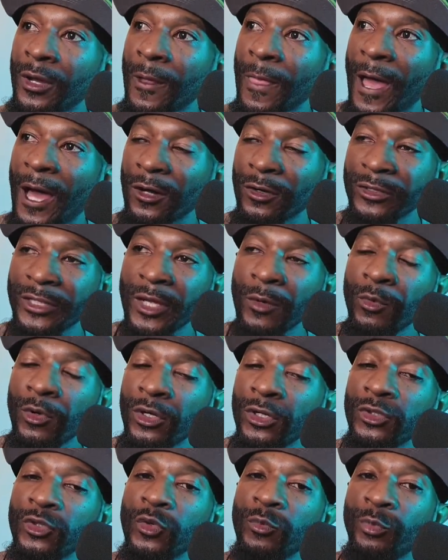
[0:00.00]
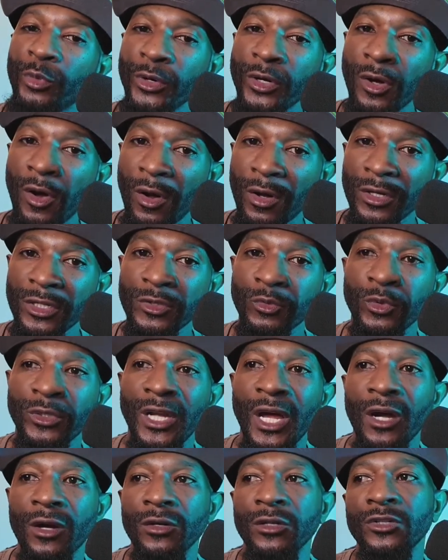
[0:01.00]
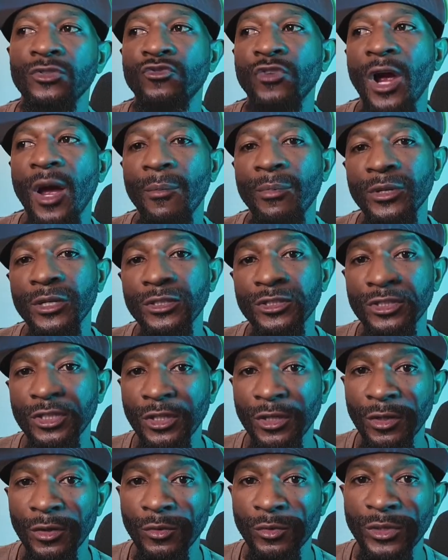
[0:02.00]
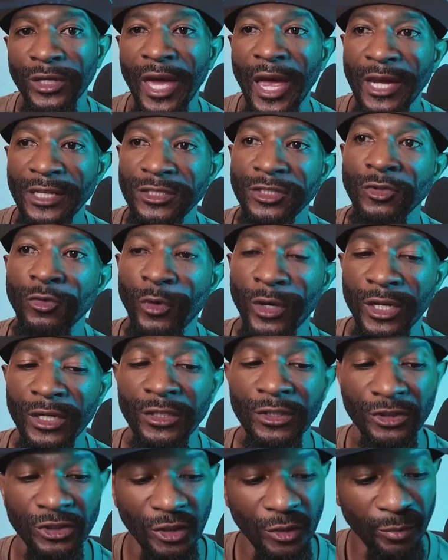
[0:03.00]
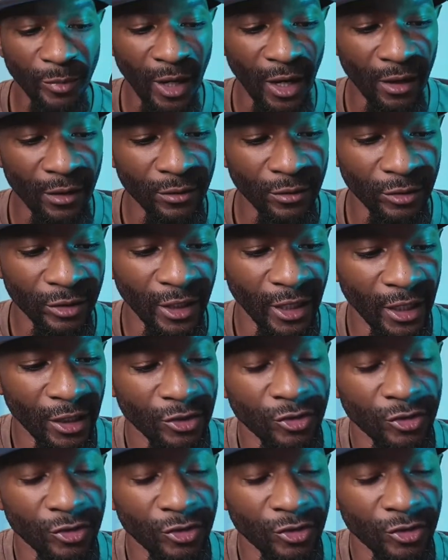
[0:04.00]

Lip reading: I don't think we're going to do pre-orders. We're not going to drop it until we actually ready to ship out, okay?